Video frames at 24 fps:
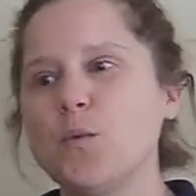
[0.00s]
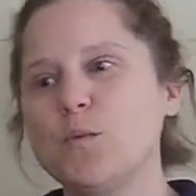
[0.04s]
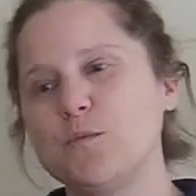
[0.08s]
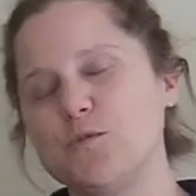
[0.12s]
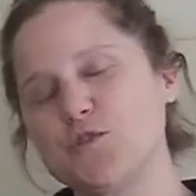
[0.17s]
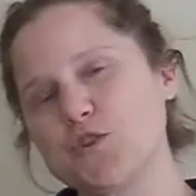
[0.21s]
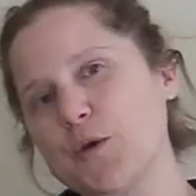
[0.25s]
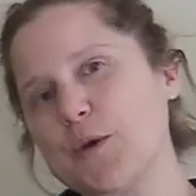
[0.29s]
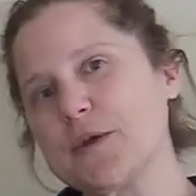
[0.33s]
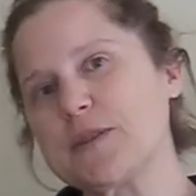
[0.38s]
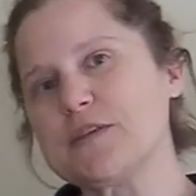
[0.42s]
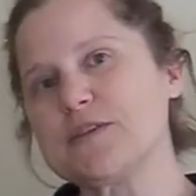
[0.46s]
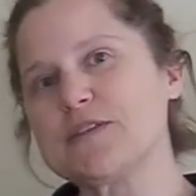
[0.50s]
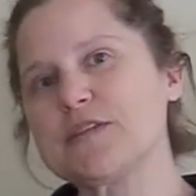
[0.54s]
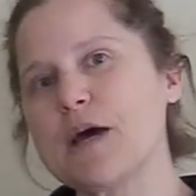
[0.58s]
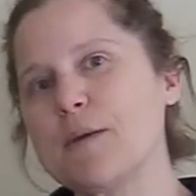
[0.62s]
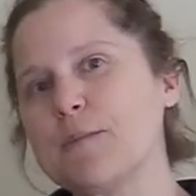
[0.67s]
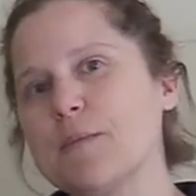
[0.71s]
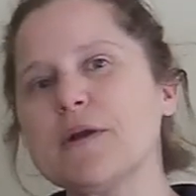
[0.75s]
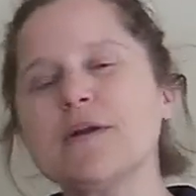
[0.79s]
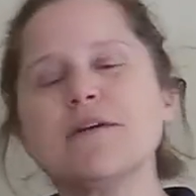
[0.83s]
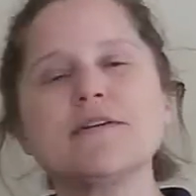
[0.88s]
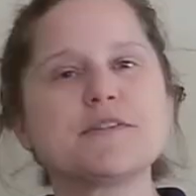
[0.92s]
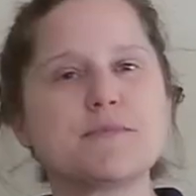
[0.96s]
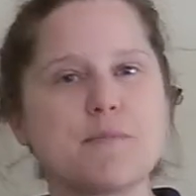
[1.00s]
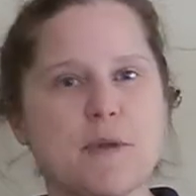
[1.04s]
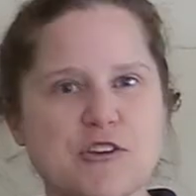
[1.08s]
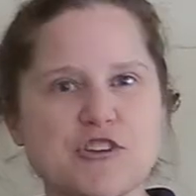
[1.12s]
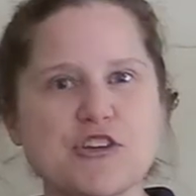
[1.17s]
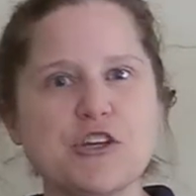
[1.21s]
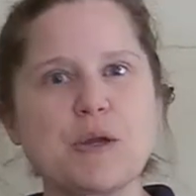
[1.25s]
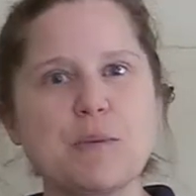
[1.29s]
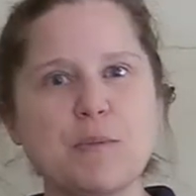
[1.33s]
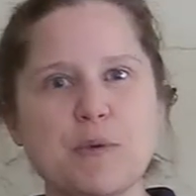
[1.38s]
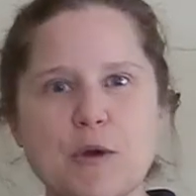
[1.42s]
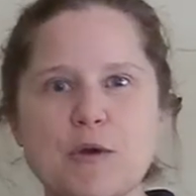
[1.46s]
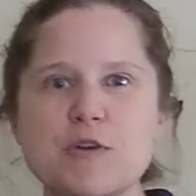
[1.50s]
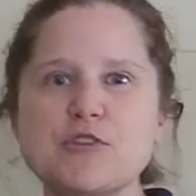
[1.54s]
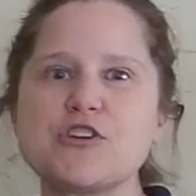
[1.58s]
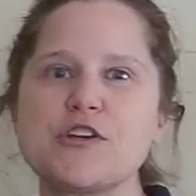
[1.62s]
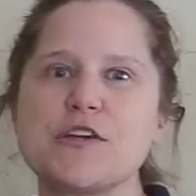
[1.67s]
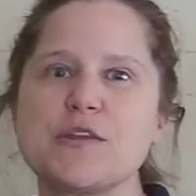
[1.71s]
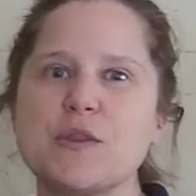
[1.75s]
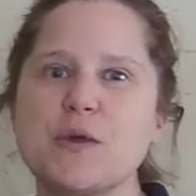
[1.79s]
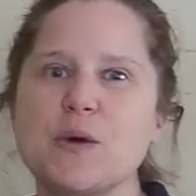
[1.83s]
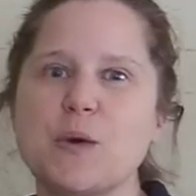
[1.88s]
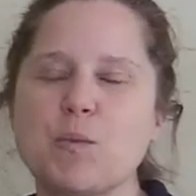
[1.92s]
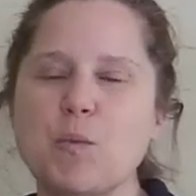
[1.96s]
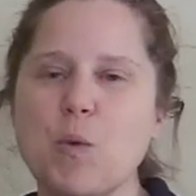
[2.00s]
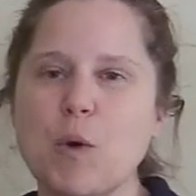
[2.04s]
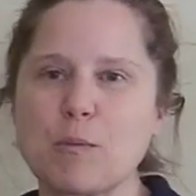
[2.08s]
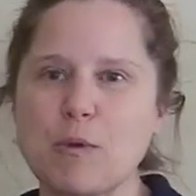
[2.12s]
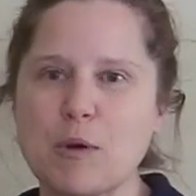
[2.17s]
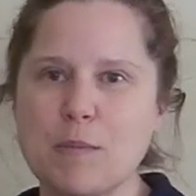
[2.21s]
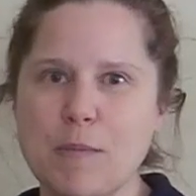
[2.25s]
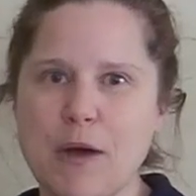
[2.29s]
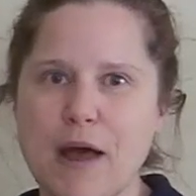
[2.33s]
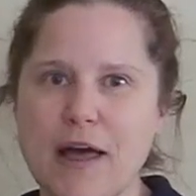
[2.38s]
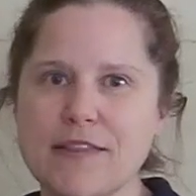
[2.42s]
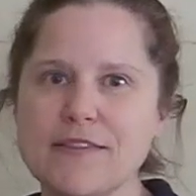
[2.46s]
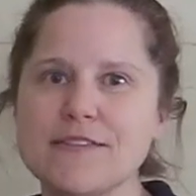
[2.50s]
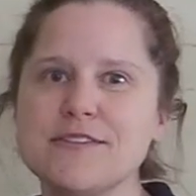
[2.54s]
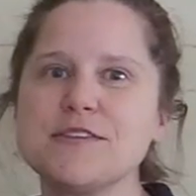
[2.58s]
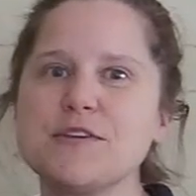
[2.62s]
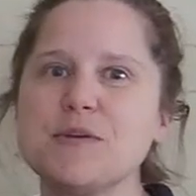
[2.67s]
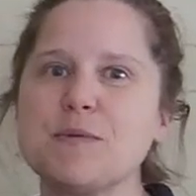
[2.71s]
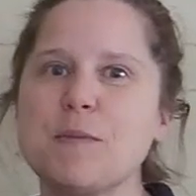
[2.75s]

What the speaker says: During the summer, especially approaching the warmer months,